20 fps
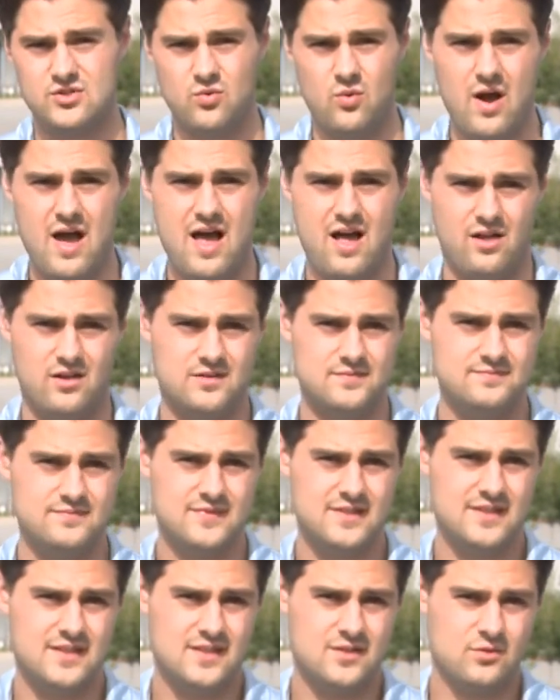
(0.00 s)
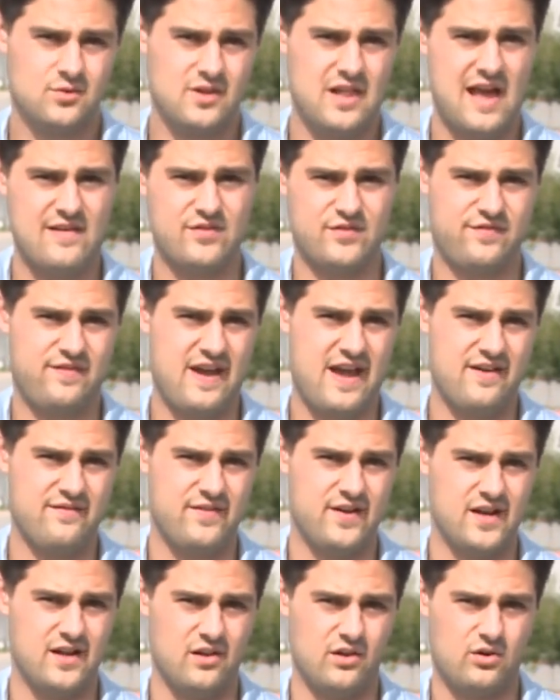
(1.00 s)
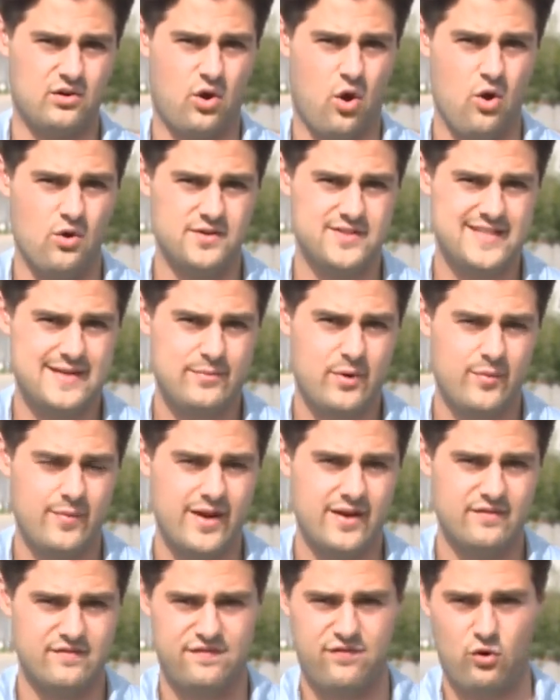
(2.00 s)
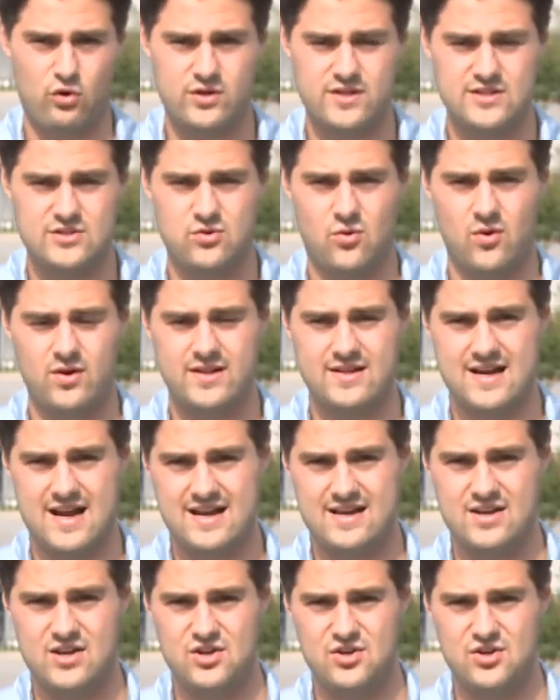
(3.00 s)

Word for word: as well. We're live in Fayetteville. Cole Zimmerman, 4029